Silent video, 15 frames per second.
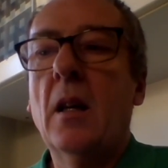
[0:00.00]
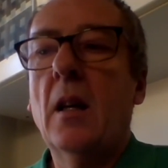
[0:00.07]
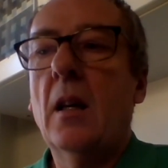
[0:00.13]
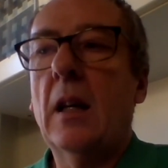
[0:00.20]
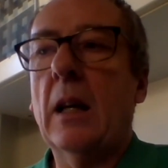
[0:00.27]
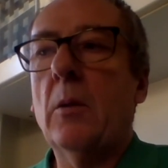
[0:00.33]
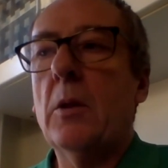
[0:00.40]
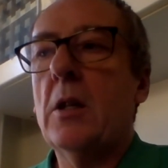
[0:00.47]

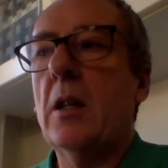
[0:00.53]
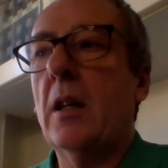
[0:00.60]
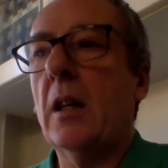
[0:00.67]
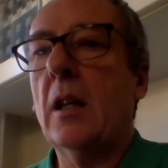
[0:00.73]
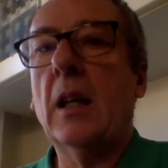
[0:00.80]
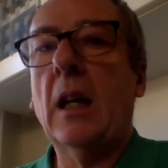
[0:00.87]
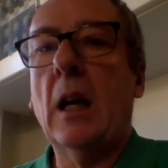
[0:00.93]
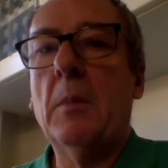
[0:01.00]
language learning
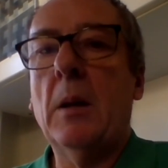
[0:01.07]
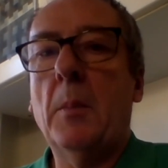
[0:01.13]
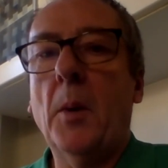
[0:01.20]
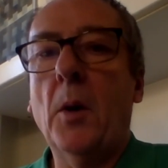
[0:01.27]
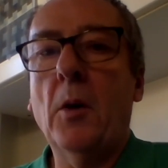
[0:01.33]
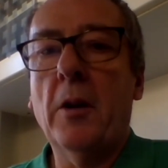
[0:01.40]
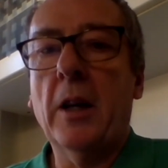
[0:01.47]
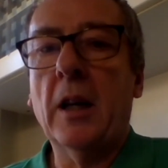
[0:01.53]
can get a bit
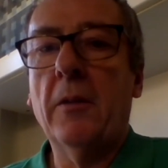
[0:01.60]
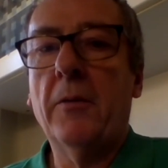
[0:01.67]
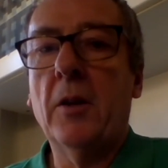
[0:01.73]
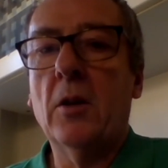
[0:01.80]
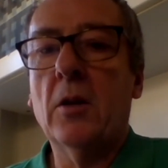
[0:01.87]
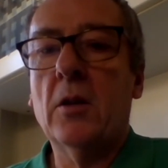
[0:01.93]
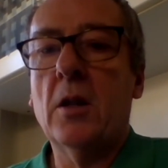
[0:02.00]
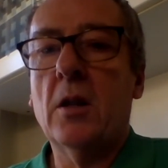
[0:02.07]
boring if
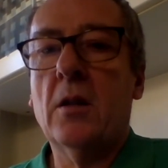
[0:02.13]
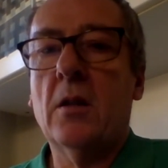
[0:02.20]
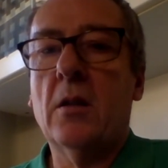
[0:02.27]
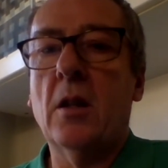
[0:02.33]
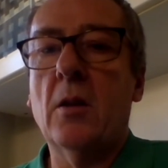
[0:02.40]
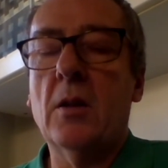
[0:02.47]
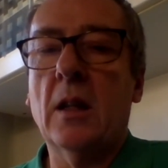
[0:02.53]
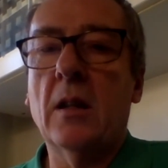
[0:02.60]
you're just
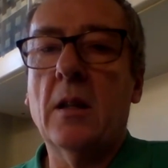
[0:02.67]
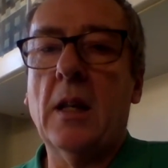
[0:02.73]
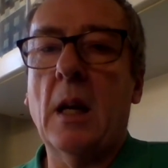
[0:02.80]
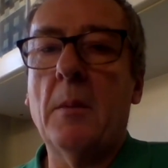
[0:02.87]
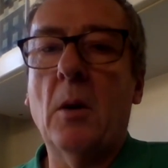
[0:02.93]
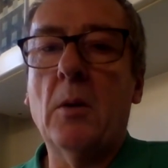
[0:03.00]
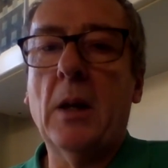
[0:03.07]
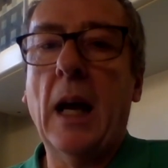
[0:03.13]
using the
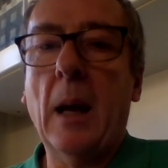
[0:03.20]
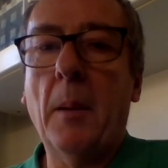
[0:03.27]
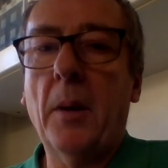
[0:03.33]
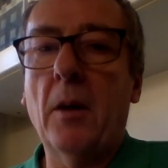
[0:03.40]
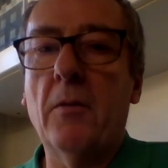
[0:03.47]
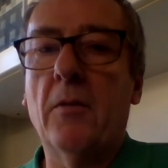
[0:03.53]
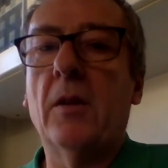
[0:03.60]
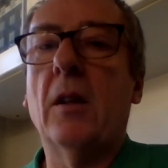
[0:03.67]
same old app
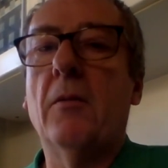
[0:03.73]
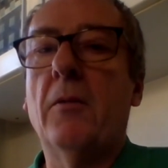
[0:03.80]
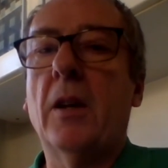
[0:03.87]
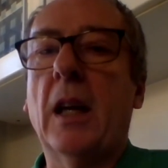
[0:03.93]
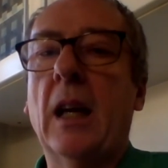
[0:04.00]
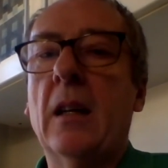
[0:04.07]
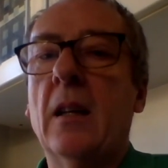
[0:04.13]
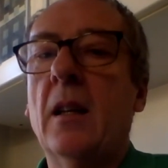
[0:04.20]
over and over
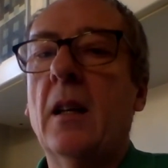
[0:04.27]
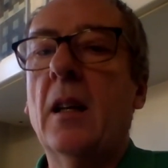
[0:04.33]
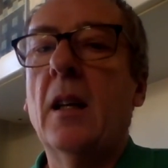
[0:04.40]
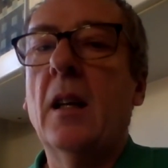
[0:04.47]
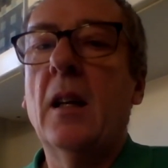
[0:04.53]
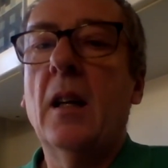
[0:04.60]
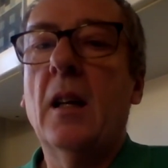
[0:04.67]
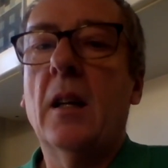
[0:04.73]
again,
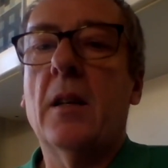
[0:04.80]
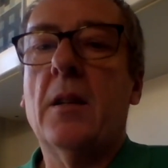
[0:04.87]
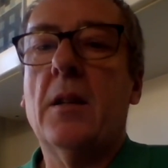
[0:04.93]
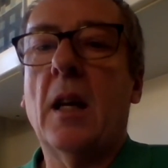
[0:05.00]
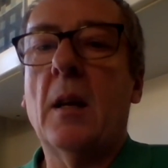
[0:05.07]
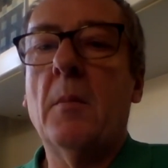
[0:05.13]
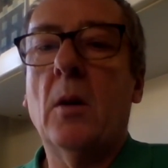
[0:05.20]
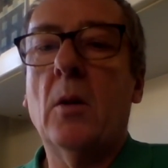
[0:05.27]
the
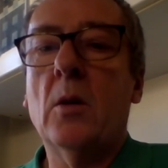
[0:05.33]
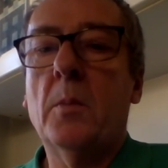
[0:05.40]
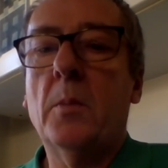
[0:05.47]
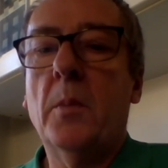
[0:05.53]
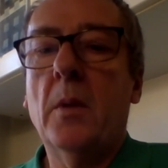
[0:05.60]
same old